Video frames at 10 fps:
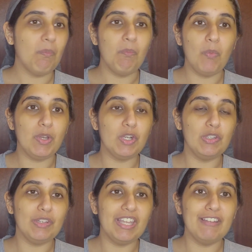When you're
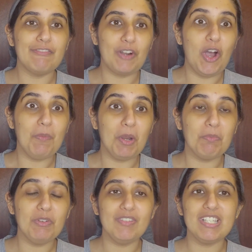looking for Hallmark
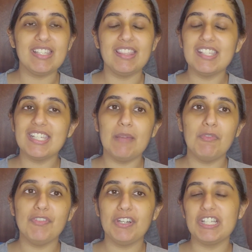movies at this time
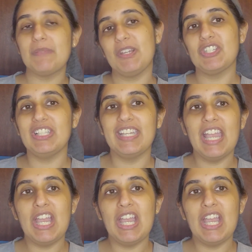of year especially.